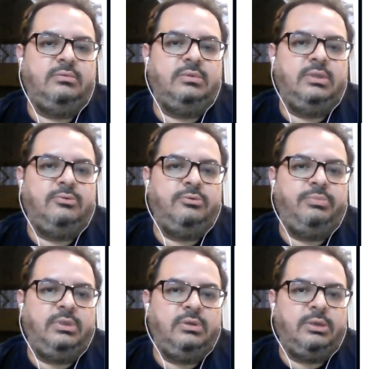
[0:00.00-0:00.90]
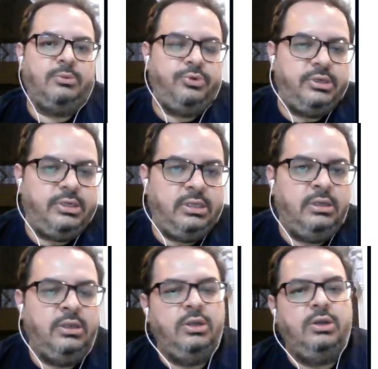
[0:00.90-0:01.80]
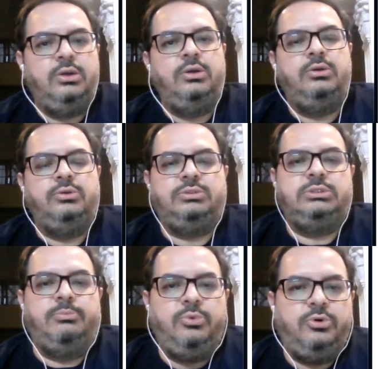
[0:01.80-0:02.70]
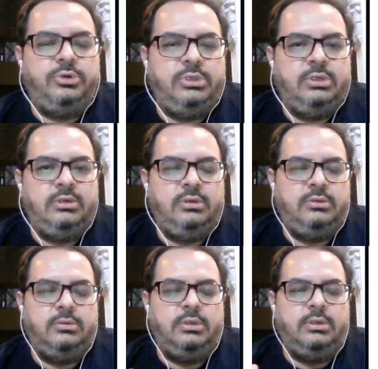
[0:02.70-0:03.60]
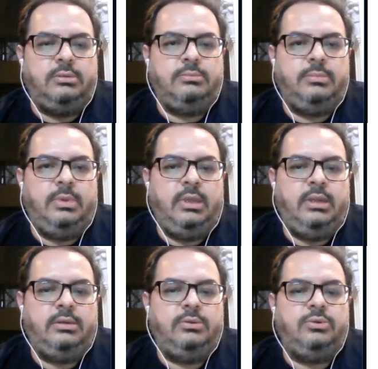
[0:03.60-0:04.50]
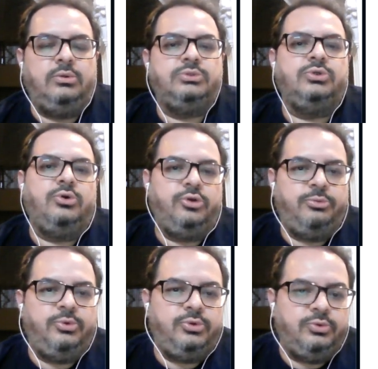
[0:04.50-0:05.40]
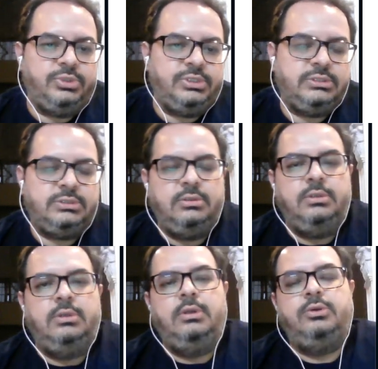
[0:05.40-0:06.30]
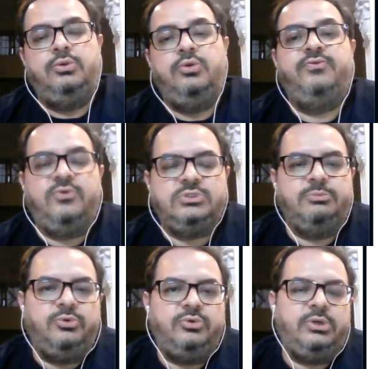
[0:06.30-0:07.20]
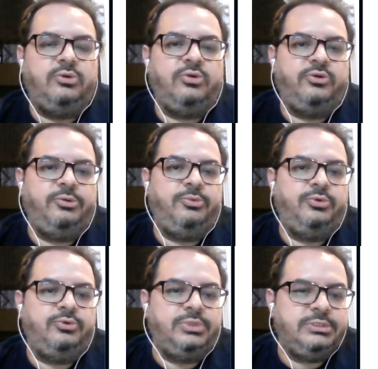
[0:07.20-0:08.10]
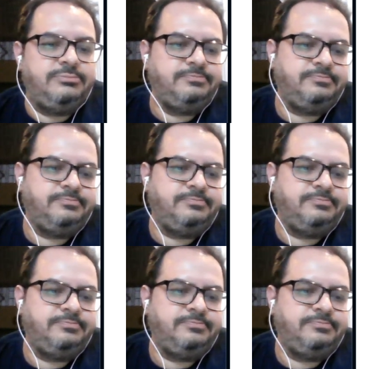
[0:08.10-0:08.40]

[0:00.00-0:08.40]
there would be a community to support, and to also contribute towards, look for support and to contribute towards.